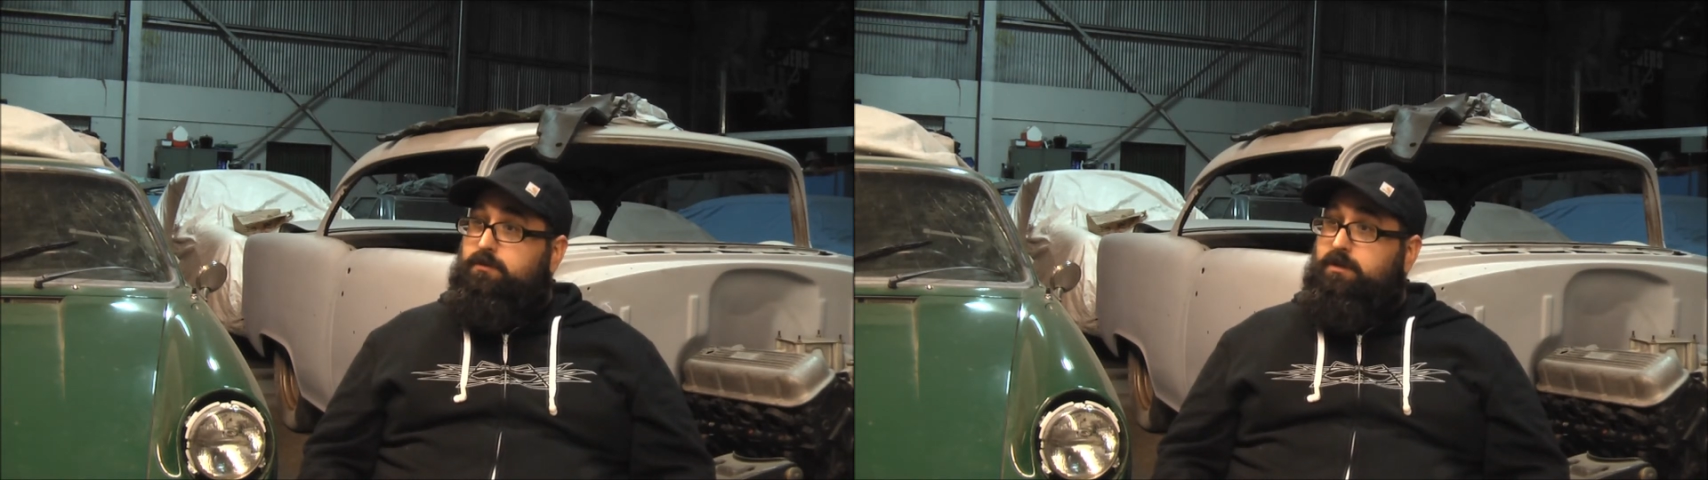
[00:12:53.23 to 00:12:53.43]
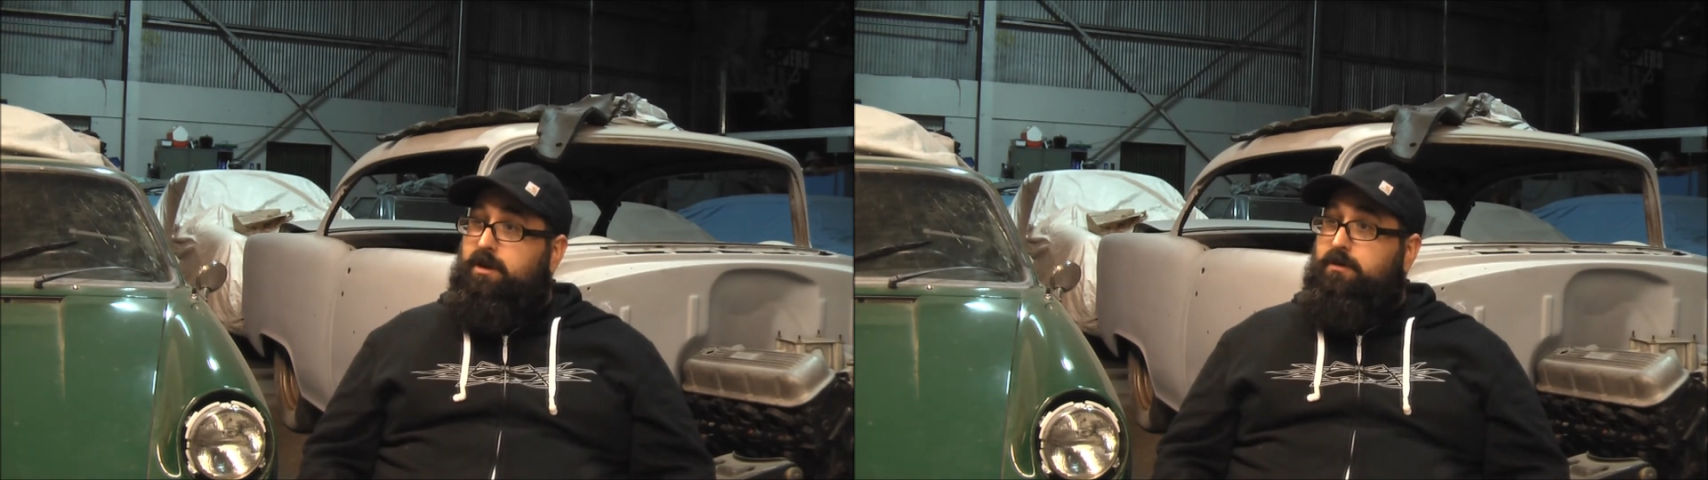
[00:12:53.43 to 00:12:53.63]

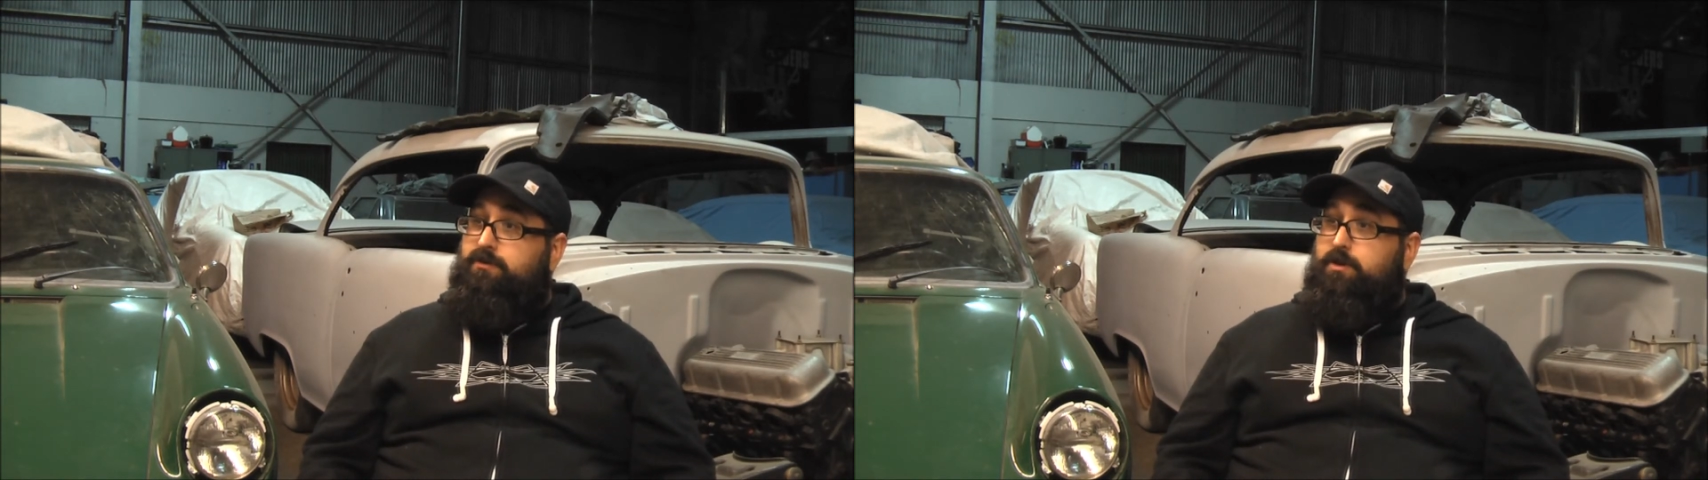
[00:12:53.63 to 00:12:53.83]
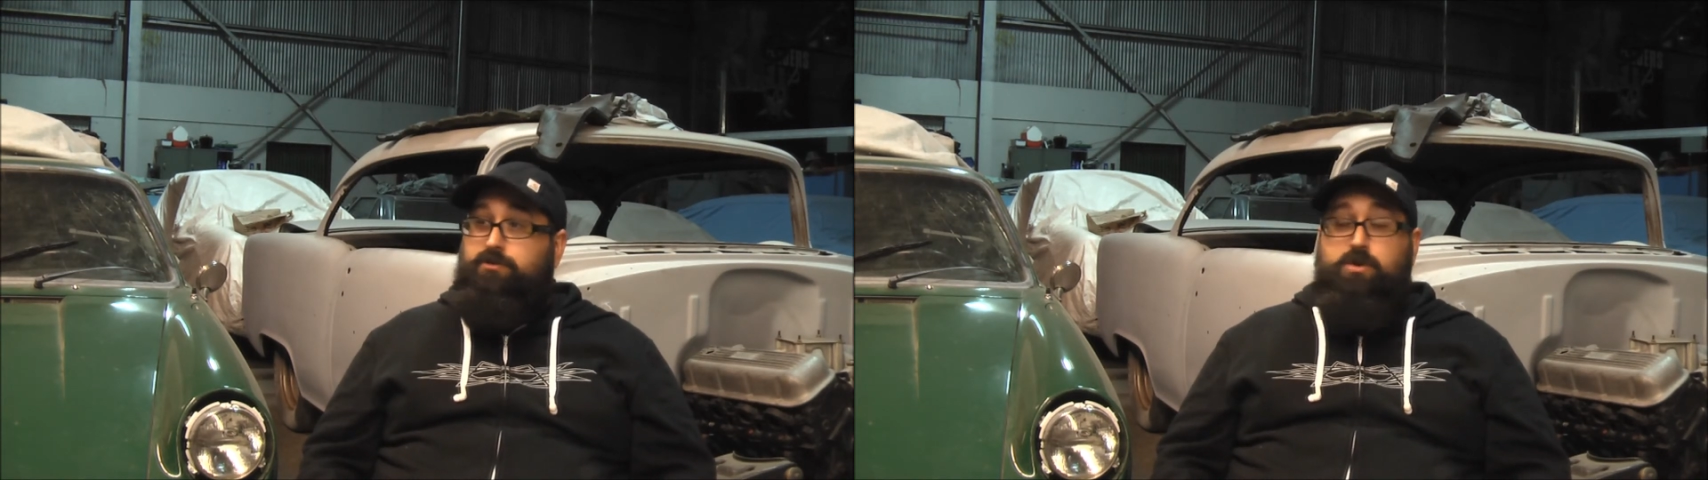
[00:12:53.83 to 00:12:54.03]

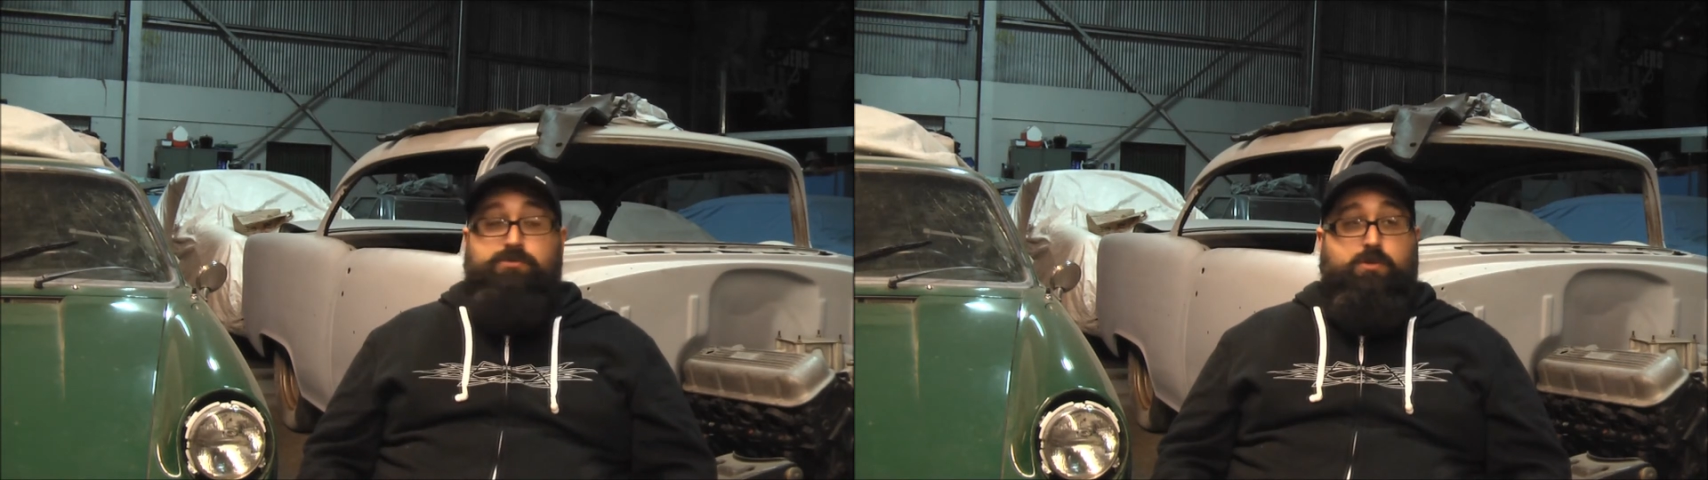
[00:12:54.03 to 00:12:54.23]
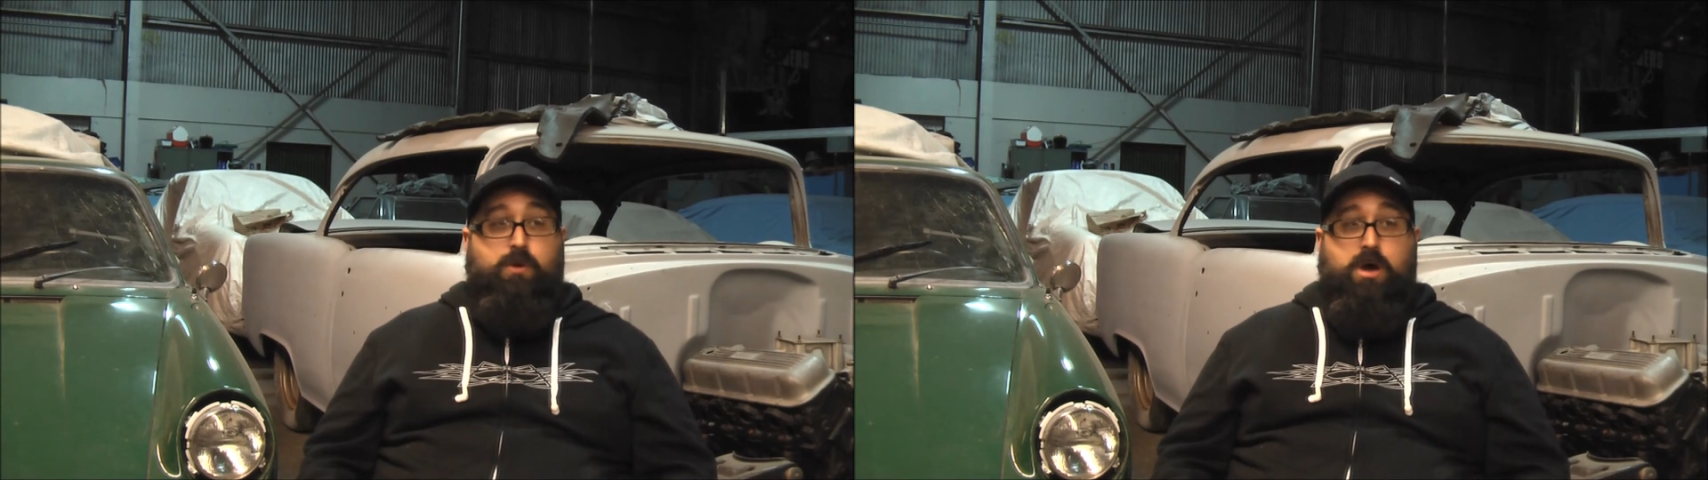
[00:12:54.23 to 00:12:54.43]
There's no
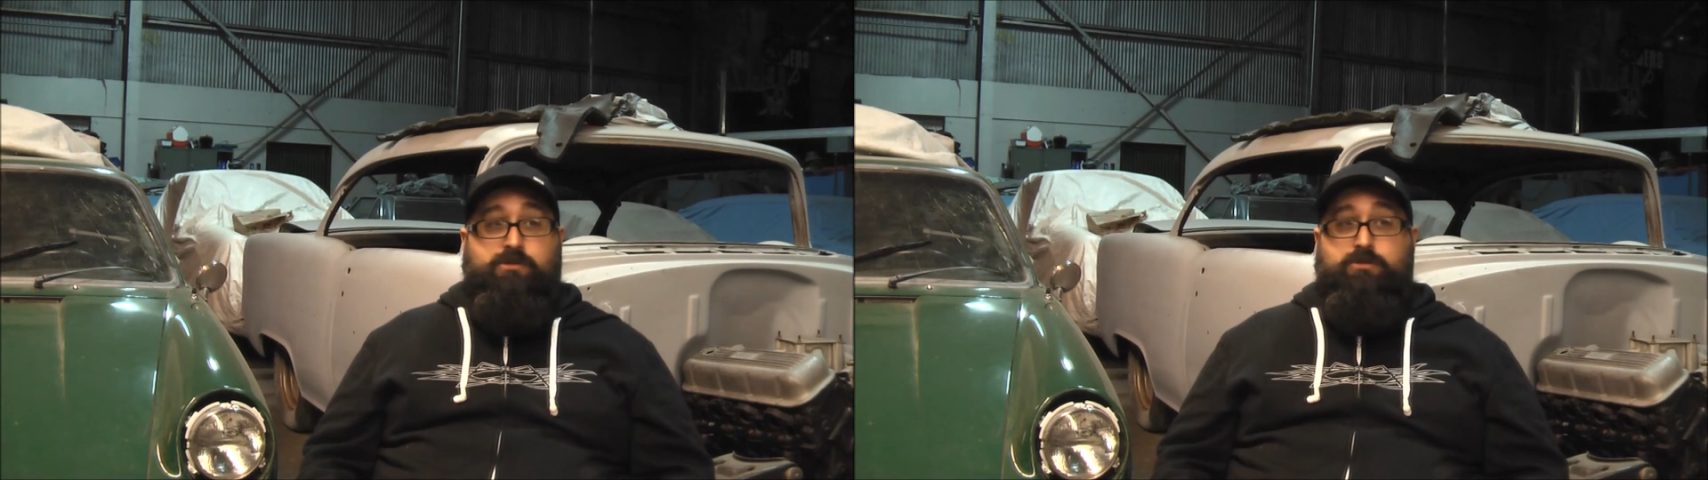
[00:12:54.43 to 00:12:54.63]
tubes to wash.